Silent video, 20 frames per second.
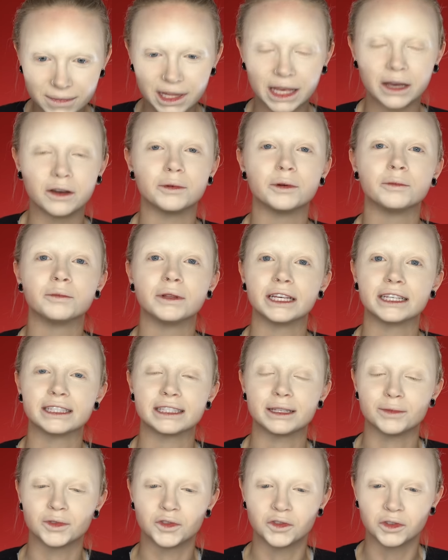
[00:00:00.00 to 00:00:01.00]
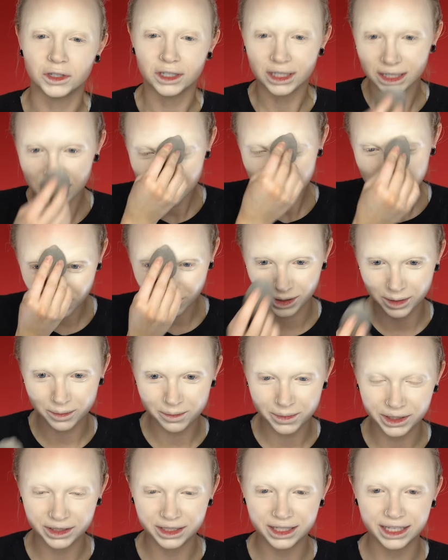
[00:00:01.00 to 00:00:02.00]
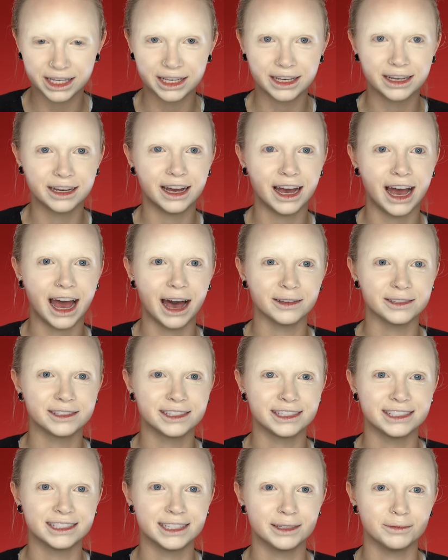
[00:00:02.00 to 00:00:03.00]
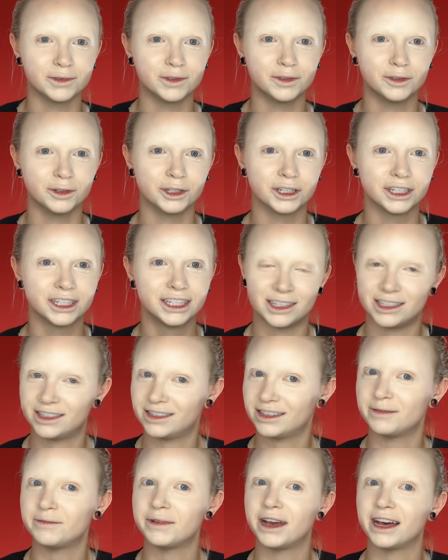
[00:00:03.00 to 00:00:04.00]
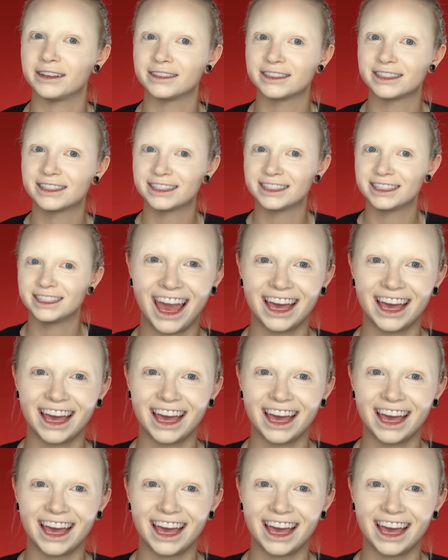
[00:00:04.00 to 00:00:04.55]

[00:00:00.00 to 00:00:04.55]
Yeah, I've been playing Sims 4. We're building a house in Sims 4, our dream house.